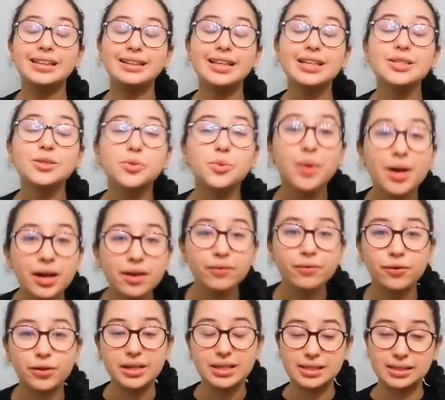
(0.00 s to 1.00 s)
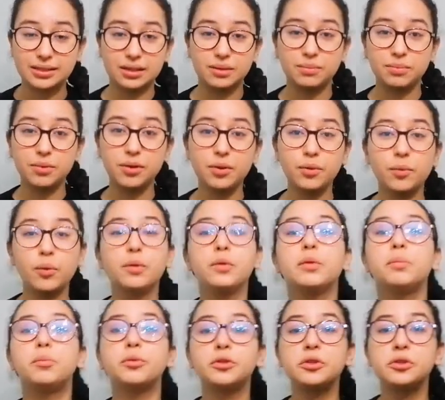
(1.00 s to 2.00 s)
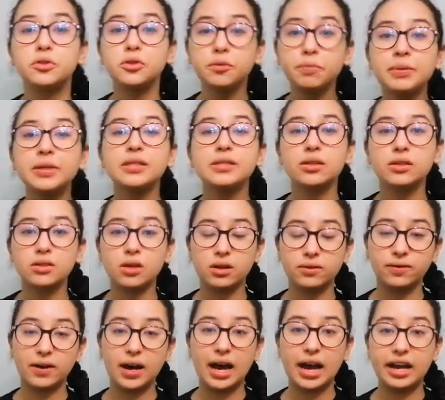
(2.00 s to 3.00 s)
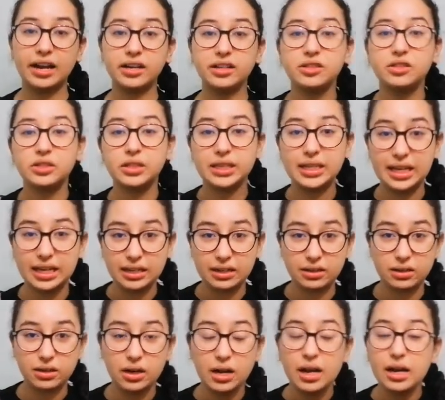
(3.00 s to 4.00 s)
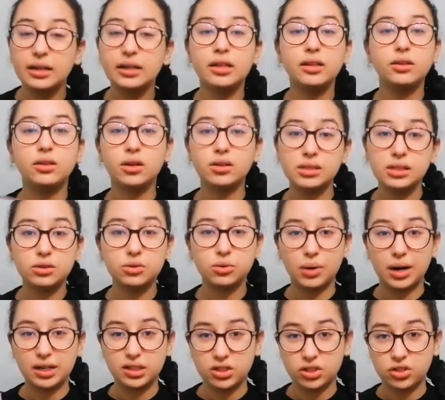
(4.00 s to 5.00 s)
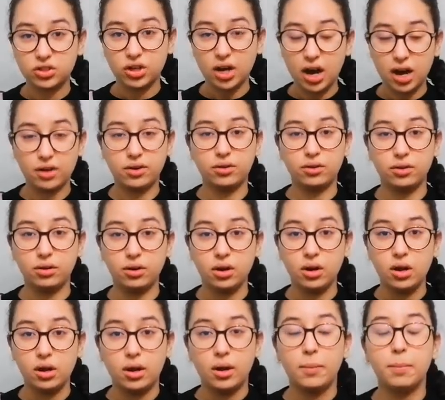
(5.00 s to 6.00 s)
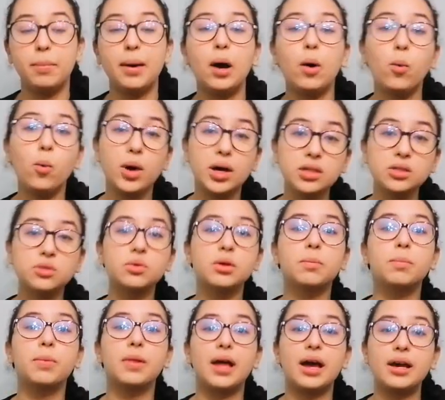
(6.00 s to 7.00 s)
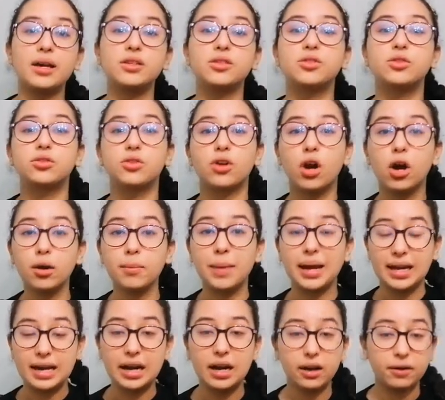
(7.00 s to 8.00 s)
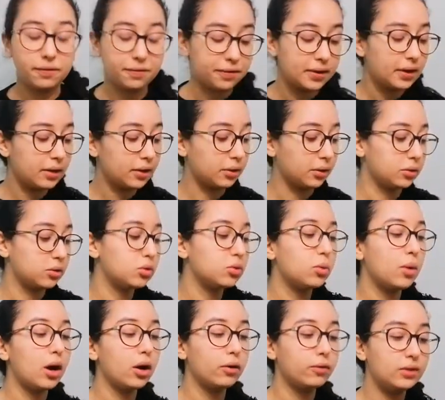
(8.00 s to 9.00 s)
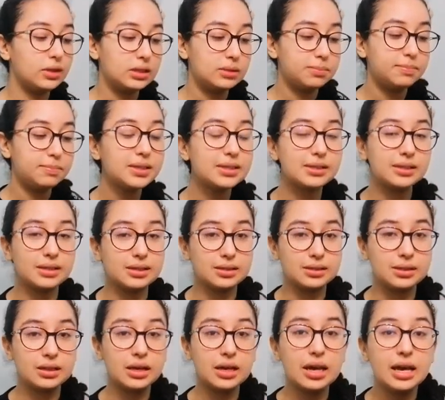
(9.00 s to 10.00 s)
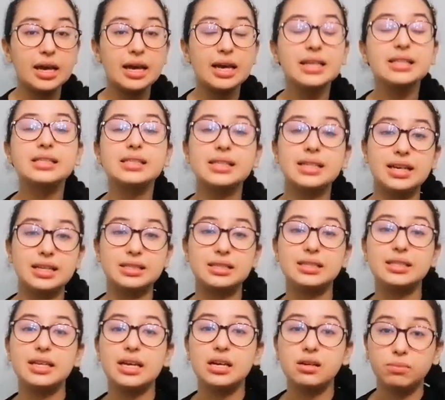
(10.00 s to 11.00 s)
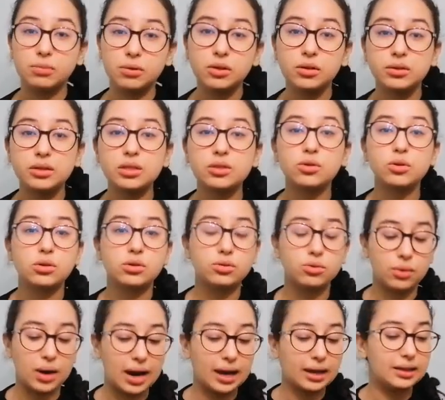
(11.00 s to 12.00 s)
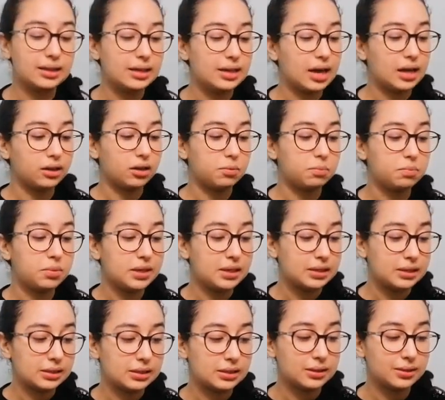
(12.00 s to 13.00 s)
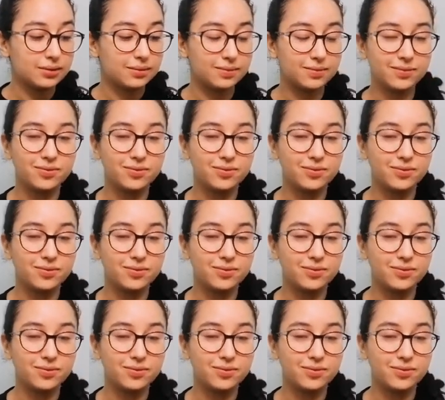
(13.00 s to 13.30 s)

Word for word: That's why, for example, when we put two pieces of iron together, they don't attract each other. But once we apply a strong magnetic field to one of these pieces, it gets the ability to attract the other piece.